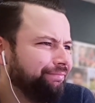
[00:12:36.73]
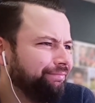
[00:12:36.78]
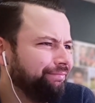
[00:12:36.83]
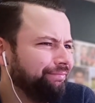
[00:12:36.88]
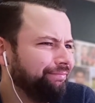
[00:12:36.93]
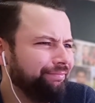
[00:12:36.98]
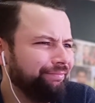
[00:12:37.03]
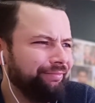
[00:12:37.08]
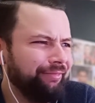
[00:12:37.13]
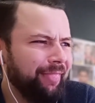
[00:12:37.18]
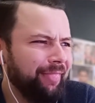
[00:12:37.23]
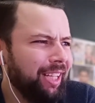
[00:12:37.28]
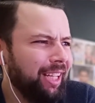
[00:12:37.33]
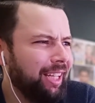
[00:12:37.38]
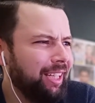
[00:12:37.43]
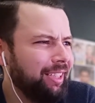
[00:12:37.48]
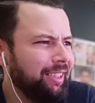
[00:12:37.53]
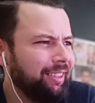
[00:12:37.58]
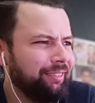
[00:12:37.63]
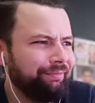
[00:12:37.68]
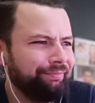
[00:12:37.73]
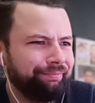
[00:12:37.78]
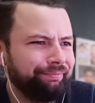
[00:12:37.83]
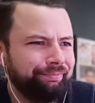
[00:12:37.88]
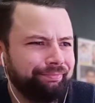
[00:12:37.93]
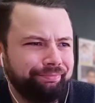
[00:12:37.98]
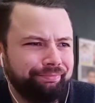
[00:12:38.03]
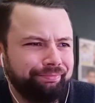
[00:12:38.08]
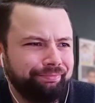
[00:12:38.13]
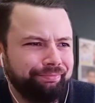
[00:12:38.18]
Nah.
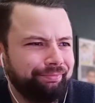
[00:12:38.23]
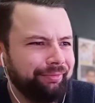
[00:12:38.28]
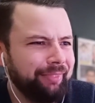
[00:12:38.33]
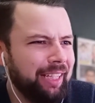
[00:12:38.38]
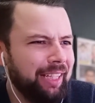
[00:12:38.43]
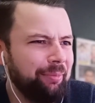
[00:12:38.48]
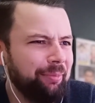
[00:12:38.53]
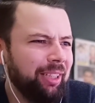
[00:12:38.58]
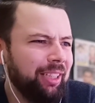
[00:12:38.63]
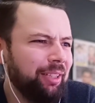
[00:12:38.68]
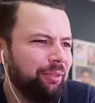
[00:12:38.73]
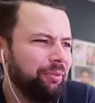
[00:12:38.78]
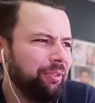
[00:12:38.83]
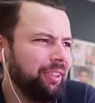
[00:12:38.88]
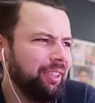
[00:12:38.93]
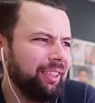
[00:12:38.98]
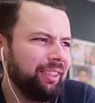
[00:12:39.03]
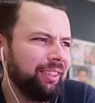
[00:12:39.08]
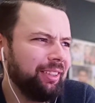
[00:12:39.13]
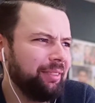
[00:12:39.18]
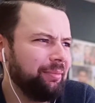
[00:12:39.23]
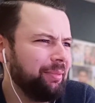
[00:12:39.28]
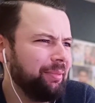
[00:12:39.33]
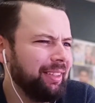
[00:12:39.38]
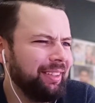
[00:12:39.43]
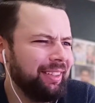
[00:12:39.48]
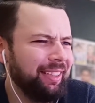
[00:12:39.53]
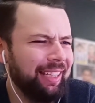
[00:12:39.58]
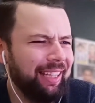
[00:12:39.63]
I mean, I would eat it, but nah.